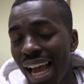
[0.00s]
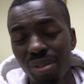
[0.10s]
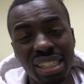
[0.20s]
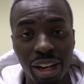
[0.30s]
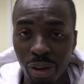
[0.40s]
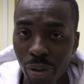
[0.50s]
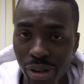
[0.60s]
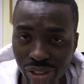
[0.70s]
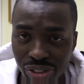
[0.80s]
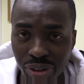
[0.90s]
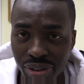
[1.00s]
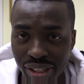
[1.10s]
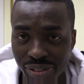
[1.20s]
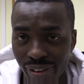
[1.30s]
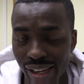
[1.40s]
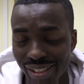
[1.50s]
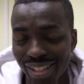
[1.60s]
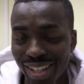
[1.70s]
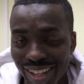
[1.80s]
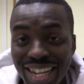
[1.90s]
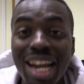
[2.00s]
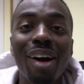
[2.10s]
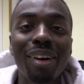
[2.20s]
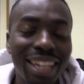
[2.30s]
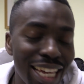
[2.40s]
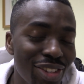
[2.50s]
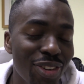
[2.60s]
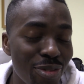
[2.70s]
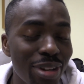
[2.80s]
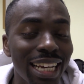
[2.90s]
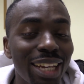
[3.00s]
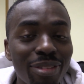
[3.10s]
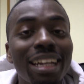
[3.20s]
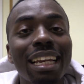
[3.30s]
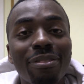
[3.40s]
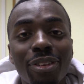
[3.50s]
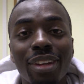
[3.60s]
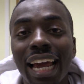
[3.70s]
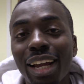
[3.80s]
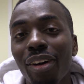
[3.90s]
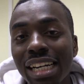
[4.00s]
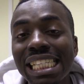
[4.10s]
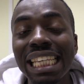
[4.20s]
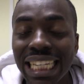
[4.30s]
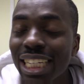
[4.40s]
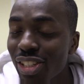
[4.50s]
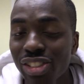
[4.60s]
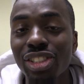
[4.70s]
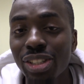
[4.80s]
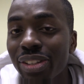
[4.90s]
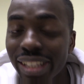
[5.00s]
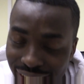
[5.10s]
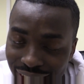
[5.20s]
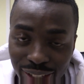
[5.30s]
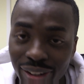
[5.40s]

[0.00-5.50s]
I wouldn't encourage you to go on this fast unless you really, really feel like God is leading you to do this.